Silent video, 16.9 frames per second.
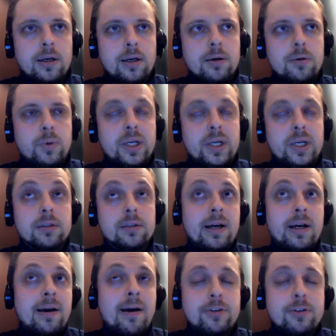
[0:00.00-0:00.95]
Uh, well,
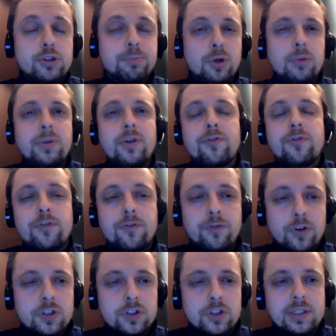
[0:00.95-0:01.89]
I should probably
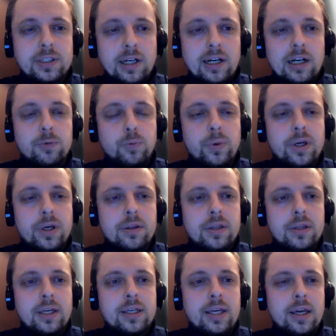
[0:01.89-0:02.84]
first start
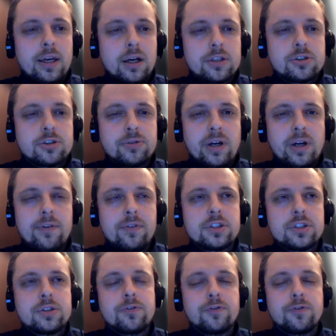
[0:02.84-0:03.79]
with the key cost drivers